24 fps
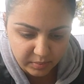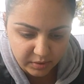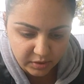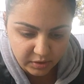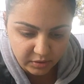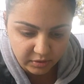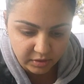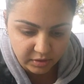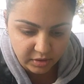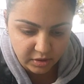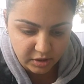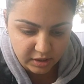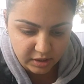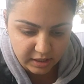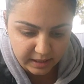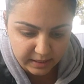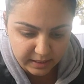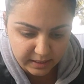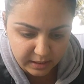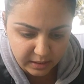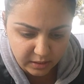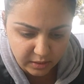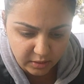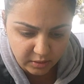Puregon
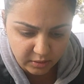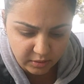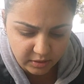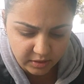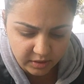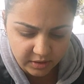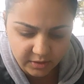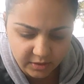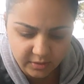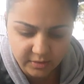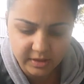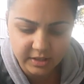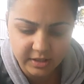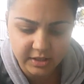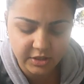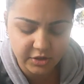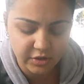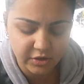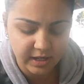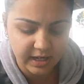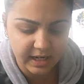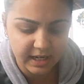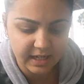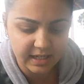and the
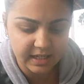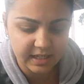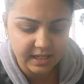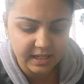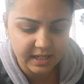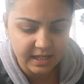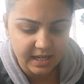Orgalutran